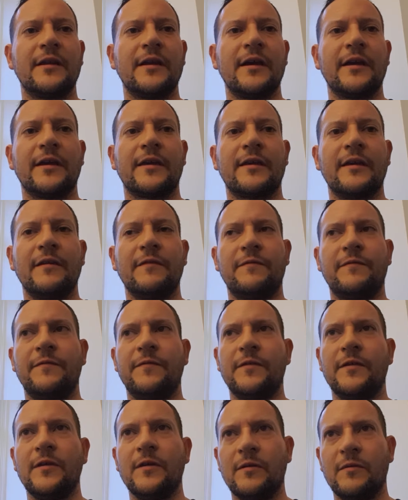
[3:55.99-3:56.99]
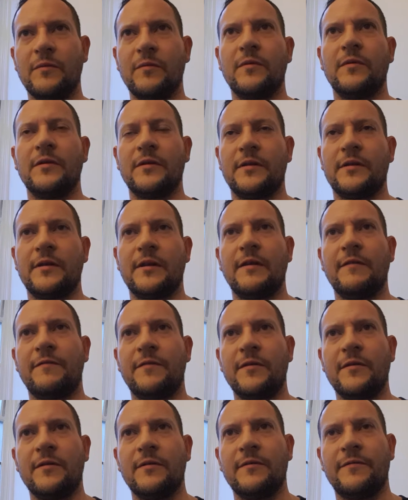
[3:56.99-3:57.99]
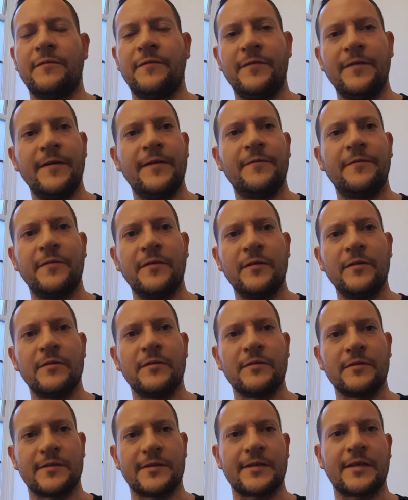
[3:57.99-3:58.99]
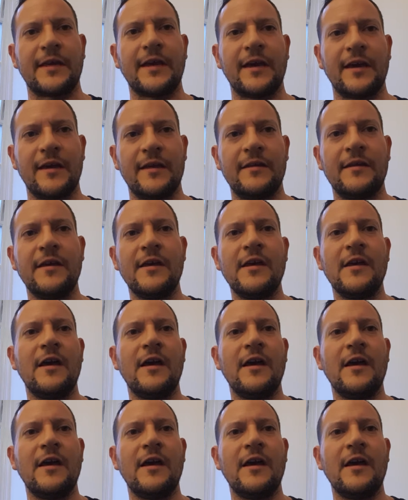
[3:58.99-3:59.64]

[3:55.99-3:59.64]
Like, if you're fearful or scared